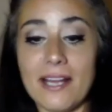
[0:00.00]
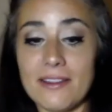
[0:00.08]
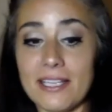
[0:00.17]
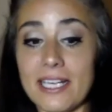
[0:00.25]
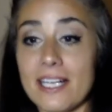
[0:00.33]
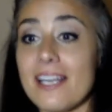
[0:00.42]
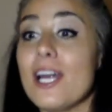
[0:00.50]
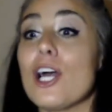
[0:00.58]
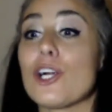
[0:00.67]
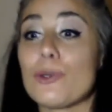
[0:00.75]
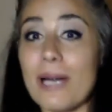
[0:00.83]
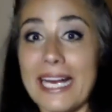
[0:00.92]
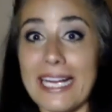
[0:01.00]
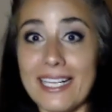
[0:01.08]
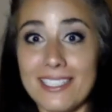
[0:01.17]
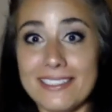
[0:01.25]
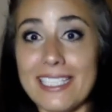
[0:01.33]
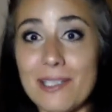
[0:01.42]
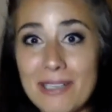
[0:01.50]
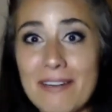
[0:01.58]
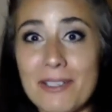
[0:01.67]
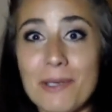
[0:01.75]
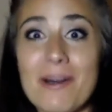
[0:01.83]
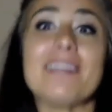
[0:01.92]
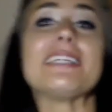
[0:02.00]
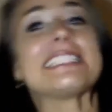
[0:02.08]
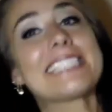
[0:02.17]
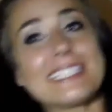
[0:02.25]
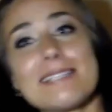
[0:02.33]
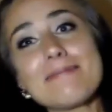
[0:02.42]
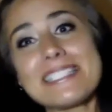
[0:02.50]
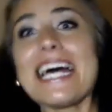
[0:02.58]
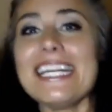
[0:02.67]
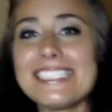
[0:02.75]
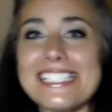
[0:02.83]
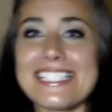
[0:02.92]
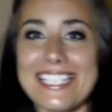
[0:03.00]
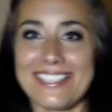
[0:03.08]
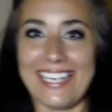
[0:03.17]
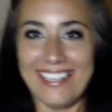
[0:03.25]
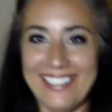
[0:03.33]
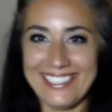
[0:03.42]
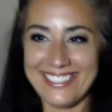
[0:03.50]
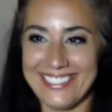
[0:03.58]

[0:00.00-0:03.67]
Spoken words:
think, great, think whatever you want. Let's get some scientists in there.